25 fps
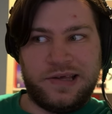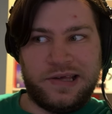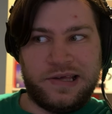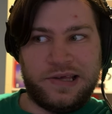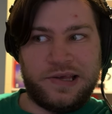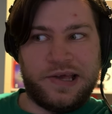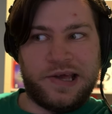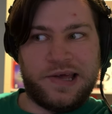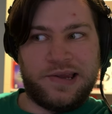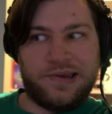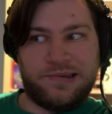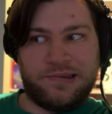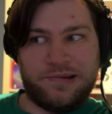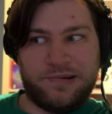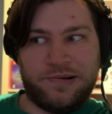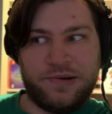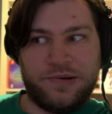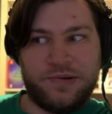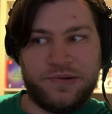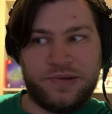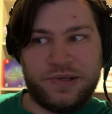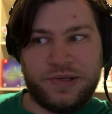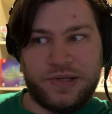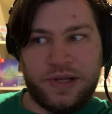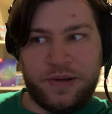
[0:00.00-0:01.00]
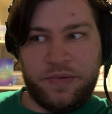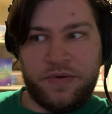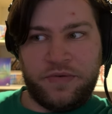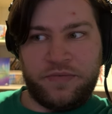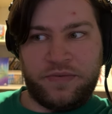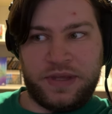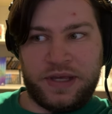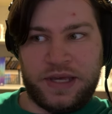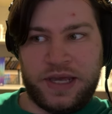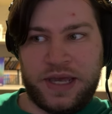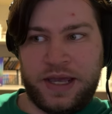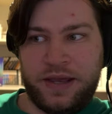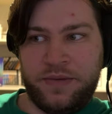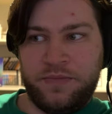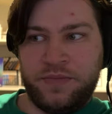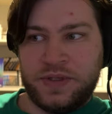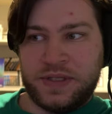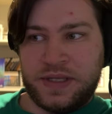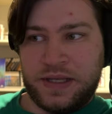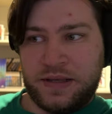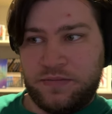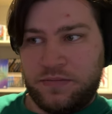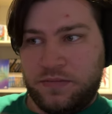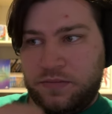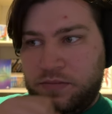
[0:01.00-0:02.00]
get through some of the
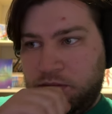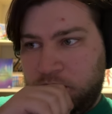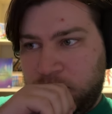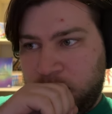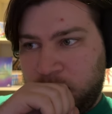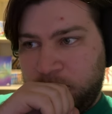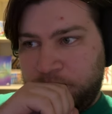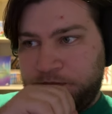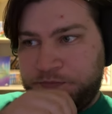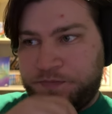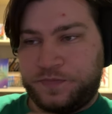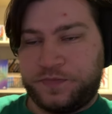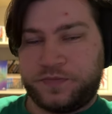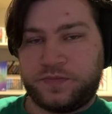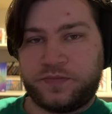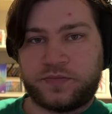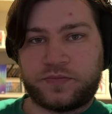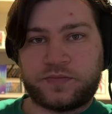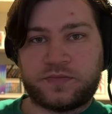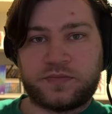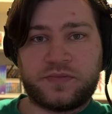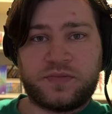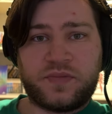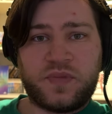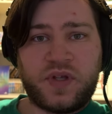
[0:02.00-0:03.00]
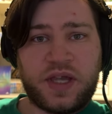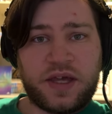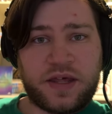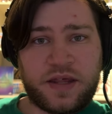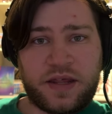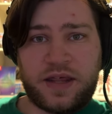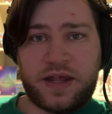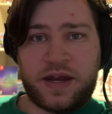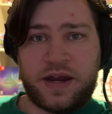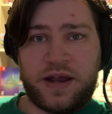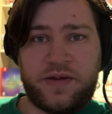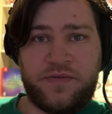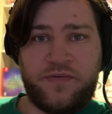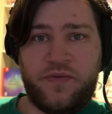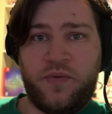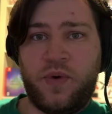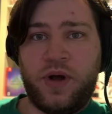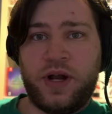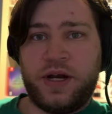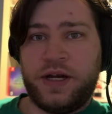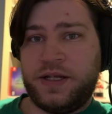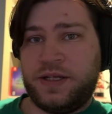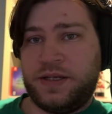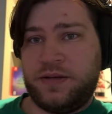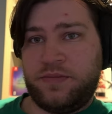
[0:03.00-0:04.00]
games that I've
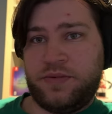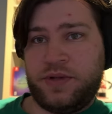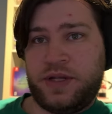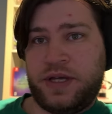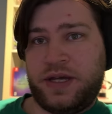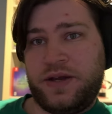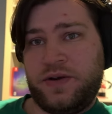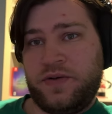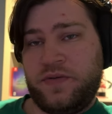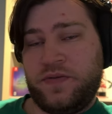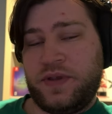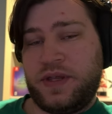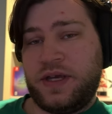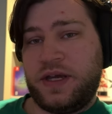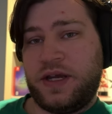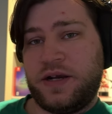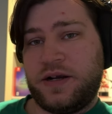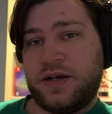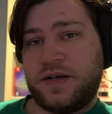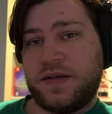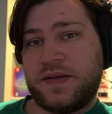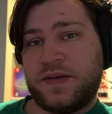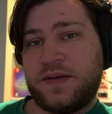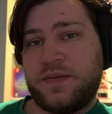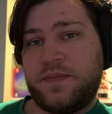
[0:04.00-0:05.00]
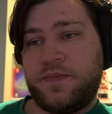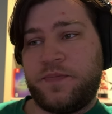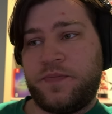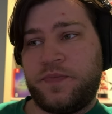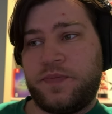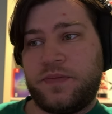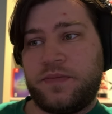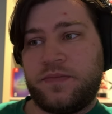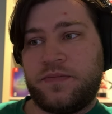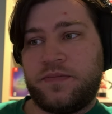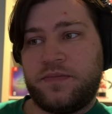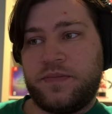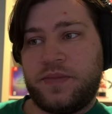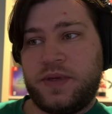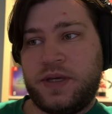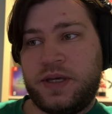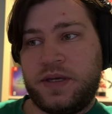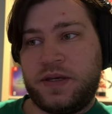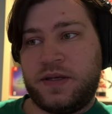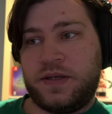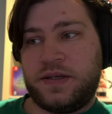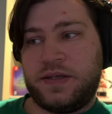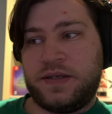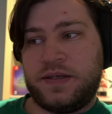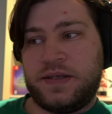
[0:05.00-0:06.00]
wanted to play over the years
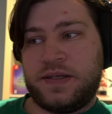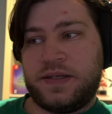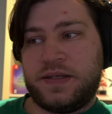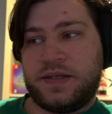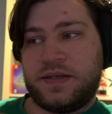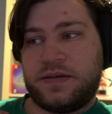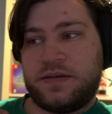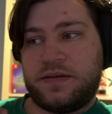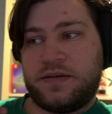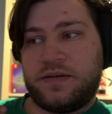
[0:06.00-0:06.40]
because